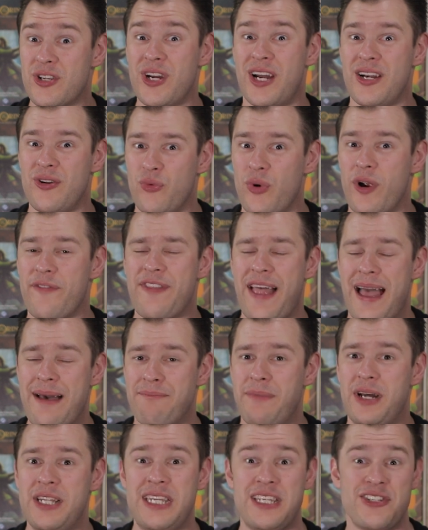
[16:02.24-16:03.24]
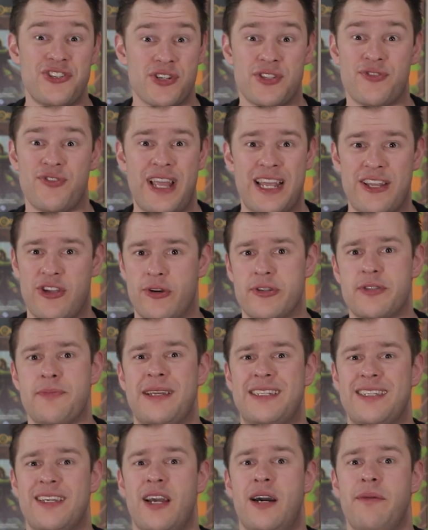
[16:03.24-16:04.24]
kind of worth that money just for that
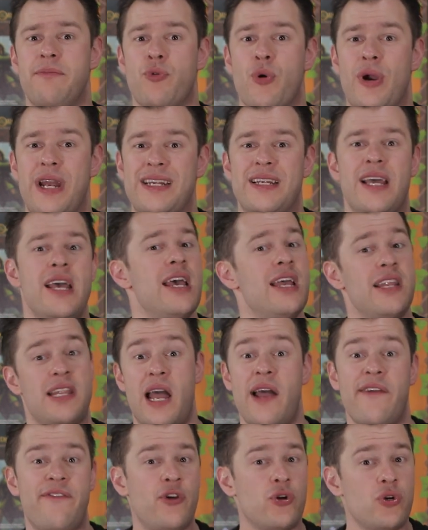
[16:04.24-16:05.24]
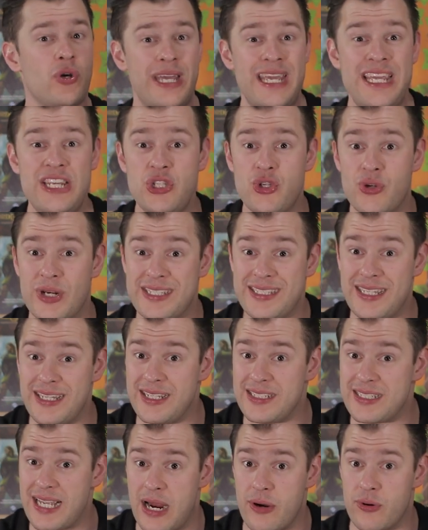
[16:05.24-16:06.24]
cosmetic upgrade. Now, if you're not interested
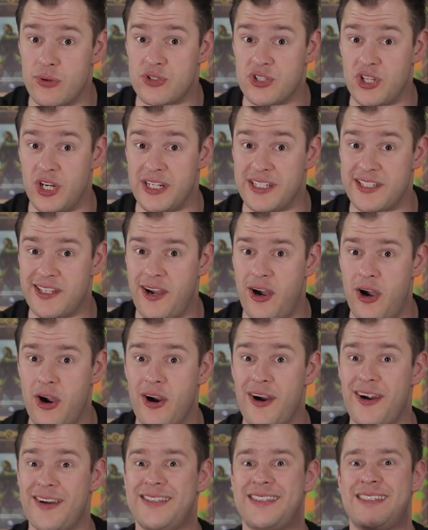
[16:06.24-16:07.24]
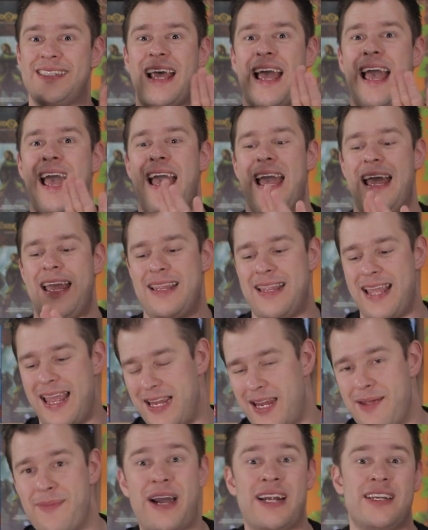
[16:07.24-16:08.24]
in tarot-sized cards,
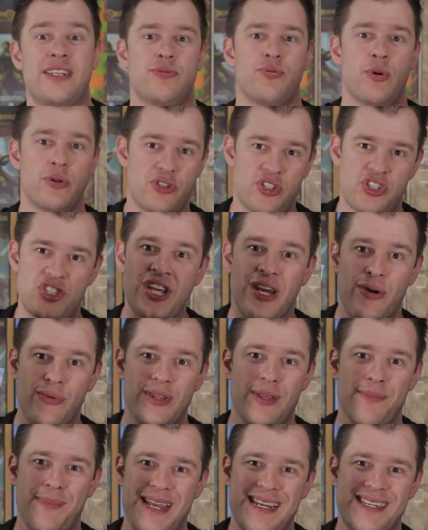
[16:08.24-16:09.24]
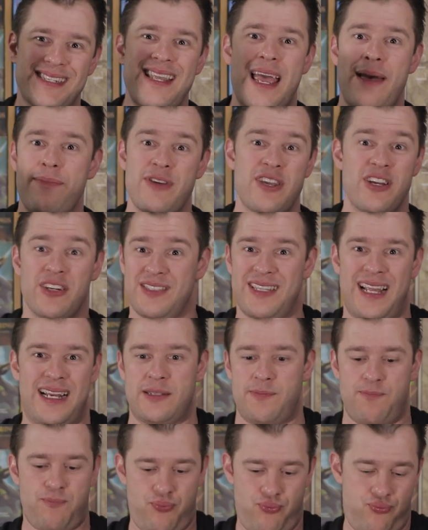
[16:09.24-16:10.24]
then you might as well just stick with the base set, because
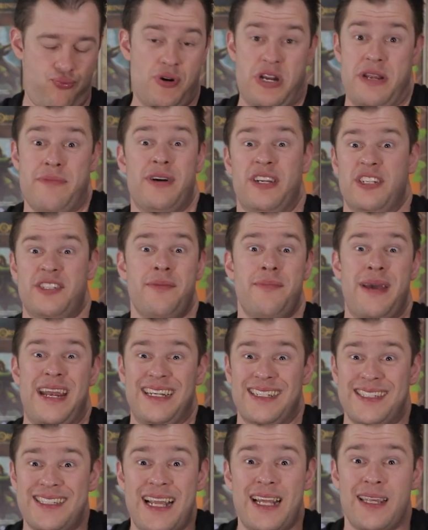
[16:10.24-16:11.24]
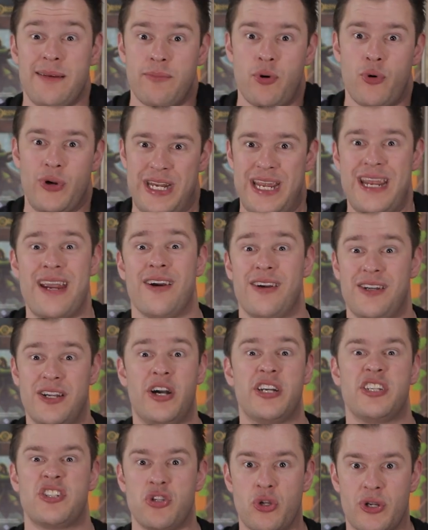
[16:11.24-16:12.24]
that's pretty much the main selling point here.
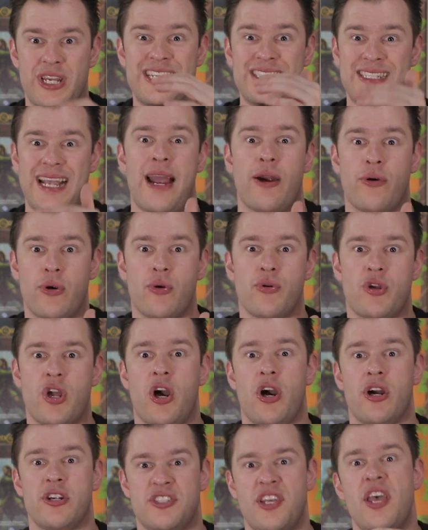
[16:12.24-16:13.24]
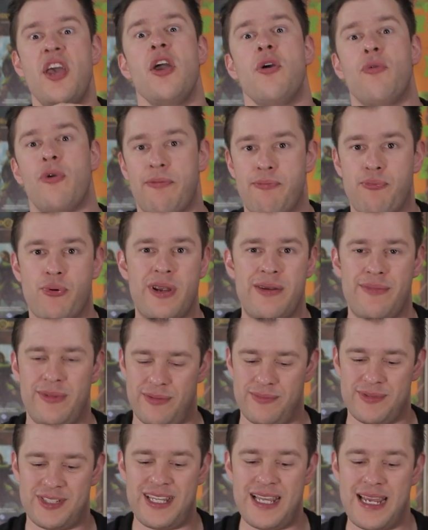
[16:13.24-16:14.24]
Nice-looking tarot cards with
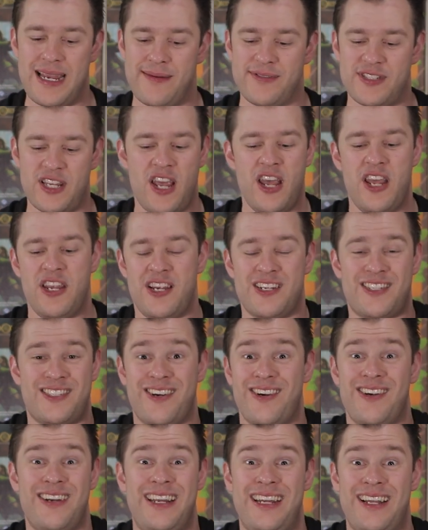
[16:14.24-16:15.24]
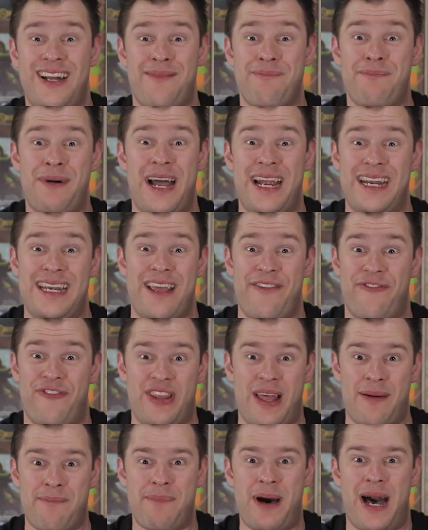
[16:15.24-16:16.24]
premium sleeves. You're certainly not buying it
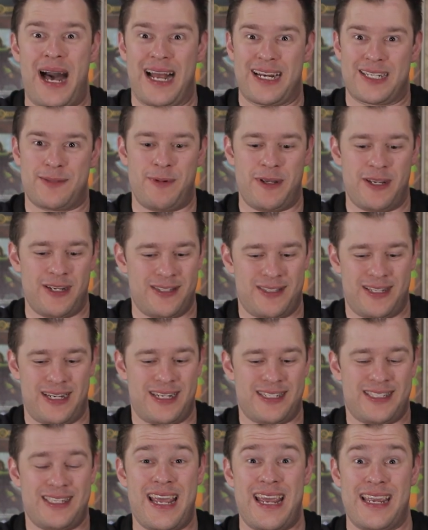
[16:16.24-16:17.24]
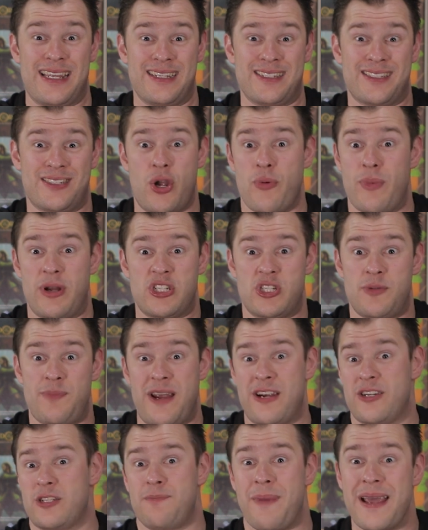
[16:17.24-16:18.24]
for the box, because, like I say, there's so much
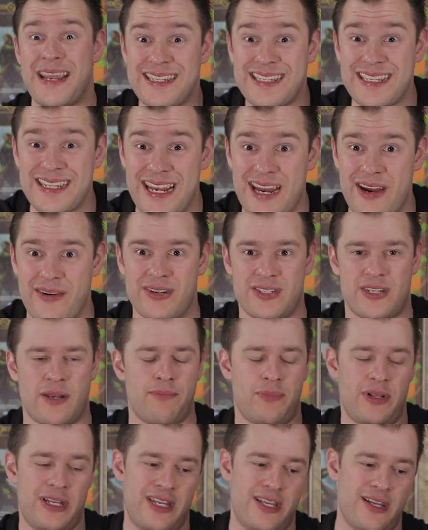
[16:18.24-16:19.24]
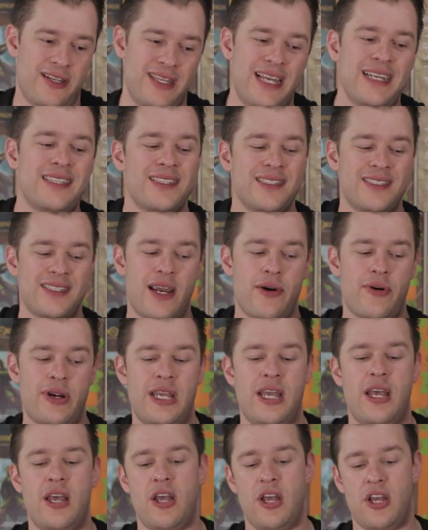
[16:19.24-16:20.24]
spare space in here, it's completely unnecessary.
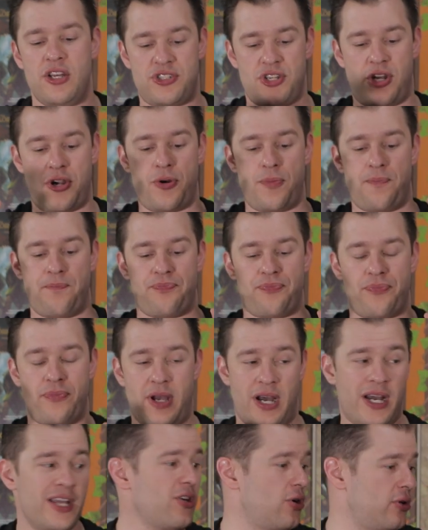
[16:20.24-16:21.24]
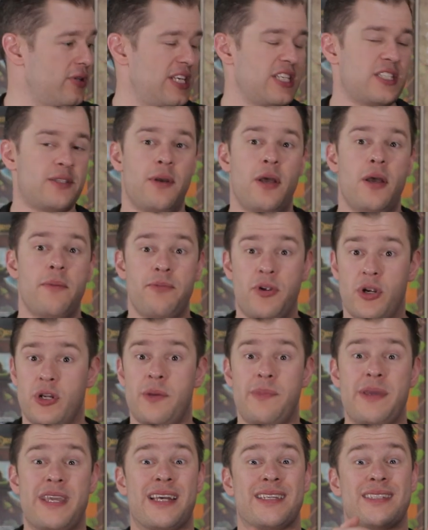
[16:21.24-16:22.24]
So, I got this
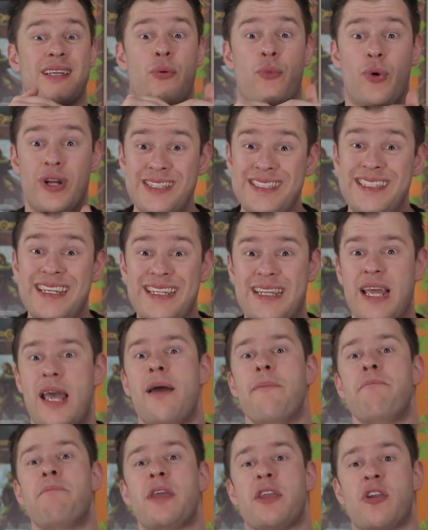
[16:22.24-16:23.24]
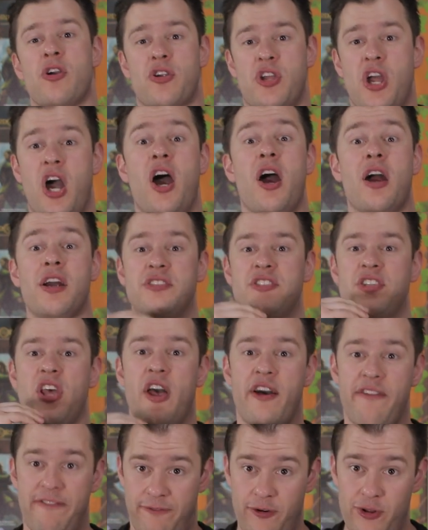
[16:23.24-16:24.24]
purely because I wanted bigger cards,
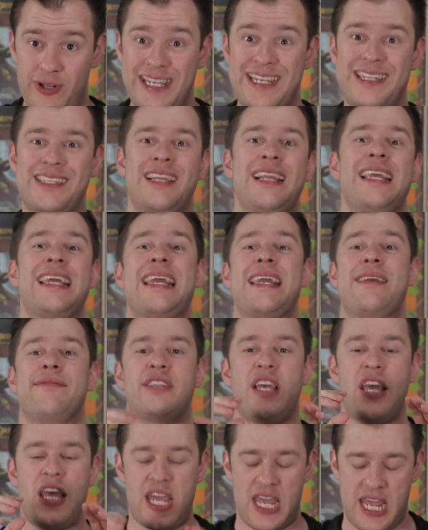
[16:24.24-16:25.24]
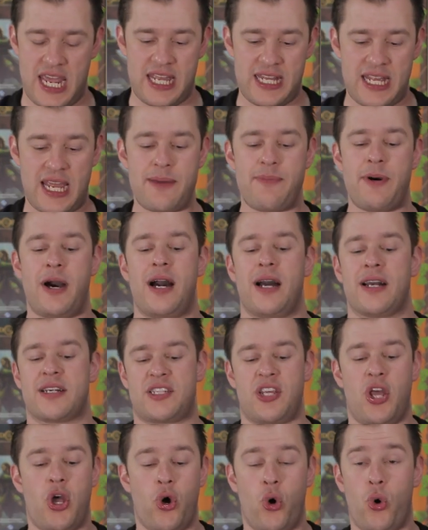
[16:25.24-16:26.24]
fully sleeved, in a
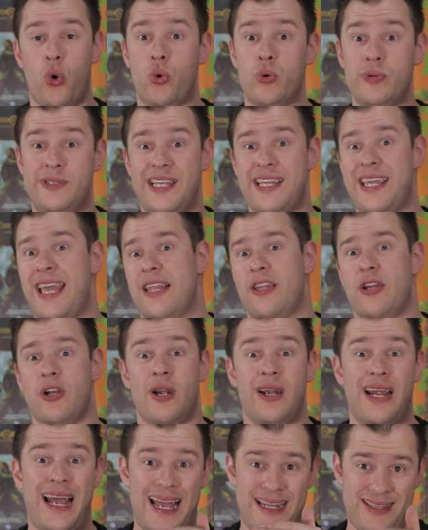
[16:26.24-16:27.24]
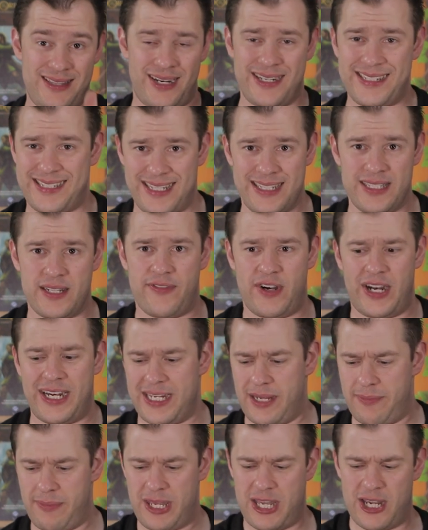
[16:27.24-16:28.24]
box, all together and nicely
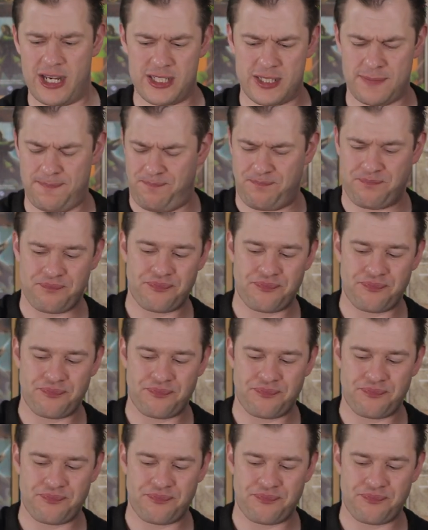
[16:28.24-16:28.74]
divided, because